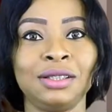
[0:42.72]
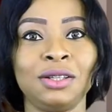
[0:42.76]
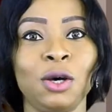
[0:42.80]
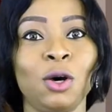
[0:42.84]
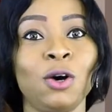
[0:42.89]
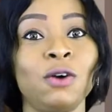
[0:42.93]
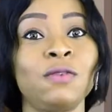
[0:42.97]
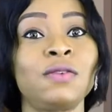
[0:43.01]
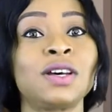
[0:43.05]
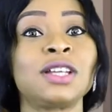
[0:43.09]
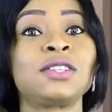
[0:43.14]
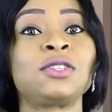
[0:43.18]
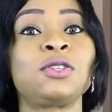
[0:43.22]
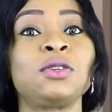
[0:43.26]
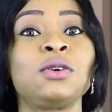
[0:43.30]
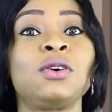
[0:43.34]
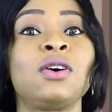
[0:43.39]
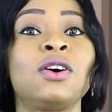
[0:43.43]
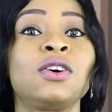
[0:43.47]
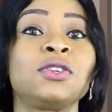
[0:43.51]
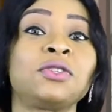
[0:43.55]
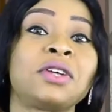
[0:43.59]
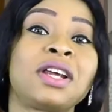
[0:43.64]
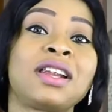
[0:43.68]
Over
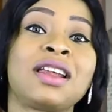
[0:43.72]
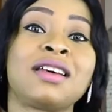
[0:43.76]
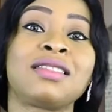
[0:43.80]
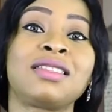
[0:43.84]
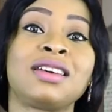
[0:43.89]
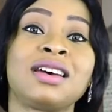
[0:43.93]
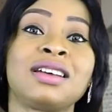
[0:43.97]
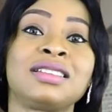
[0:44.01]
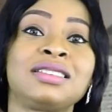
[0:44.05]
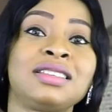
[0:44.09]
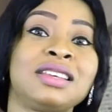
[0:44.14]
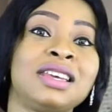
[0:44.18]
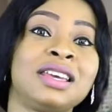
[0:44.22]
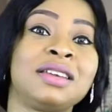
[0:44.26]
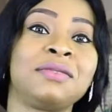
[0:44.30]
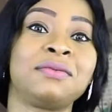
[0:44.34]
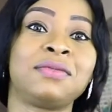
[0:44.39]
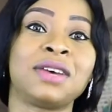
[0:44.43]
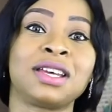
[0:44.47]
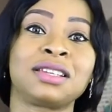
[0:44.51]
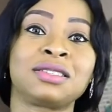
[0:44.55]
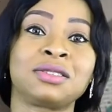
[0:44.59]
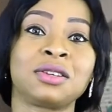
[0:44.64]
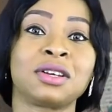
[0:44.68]
230
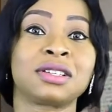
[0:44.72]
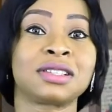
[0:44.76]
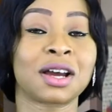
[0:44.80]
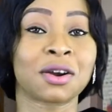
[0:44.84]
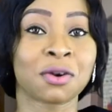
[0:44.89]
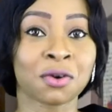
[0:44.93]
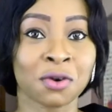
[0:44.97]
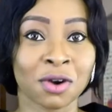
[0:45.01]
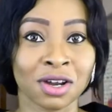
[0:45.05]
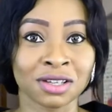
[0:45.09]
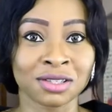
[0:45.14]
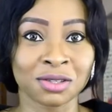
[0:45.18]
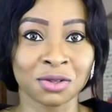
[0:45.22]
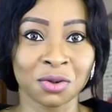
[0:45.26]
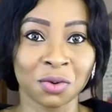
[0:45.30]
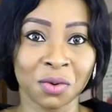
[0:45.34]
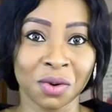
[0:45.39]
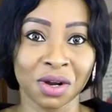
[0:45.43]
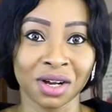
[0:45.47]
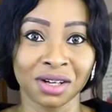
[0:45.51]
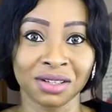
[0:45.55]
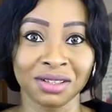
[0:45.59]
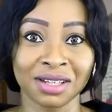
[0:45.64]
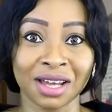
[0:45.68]
investors across the
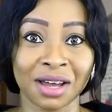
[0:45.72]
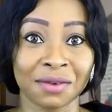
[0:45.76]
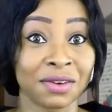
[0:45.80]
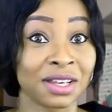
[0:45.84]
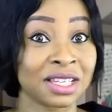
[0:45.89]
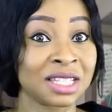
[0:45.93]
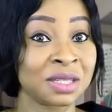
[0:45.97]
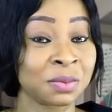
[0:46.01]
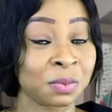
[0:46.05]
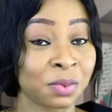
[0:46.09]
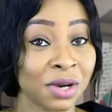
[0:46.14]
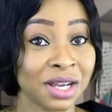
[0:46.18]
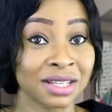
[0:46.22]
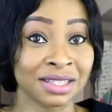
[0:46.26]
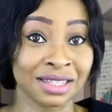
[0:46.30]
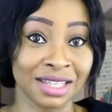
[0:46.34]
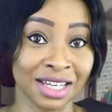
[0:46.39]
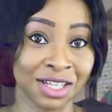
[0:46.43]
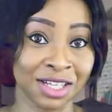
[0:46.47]
world have expressed